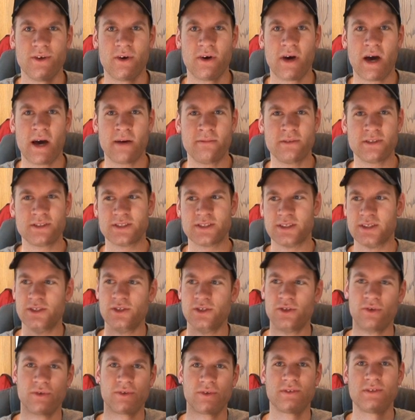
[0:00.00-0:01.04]
Obviously,
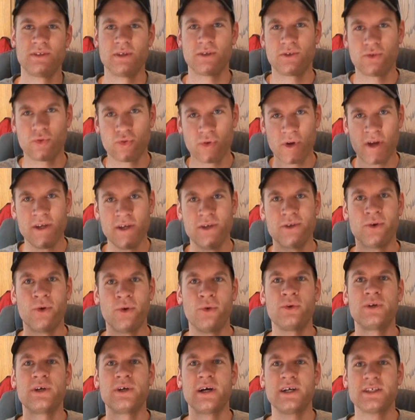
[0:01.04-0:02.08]
to create your
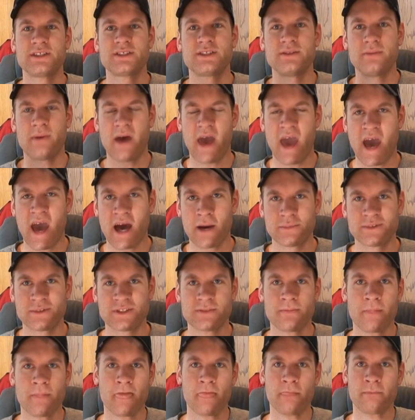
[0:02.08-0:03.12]
own custom apps